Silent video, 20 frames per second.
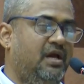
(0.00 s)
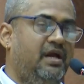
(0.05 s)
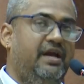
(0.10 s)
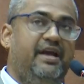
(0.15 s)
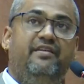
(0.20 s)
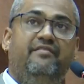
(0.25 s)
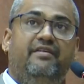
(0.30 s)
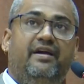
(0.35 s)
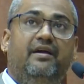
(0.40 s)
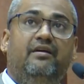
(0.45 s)

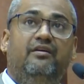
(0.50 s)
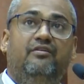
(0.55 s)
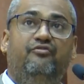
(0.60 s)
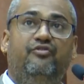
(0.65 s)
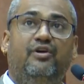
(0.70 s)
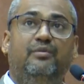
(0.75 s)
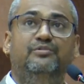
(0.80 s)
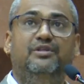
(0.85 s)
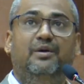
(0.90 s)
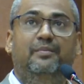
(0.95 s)
Anyway,
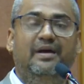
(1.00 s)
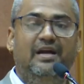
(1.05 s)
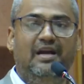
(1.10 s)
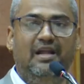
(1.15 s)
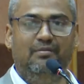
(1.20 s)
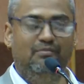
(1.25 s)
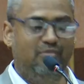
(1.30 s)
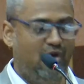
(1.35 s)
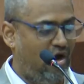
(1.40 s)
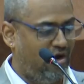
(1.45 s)
from the
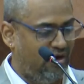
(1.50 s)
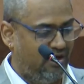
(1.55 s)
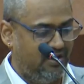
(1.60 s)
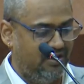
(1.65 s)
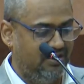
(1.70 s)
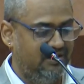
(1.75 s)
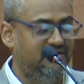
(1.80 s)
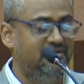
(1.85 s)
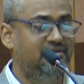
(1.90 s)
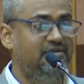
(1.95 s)
building
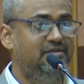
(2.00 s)
block,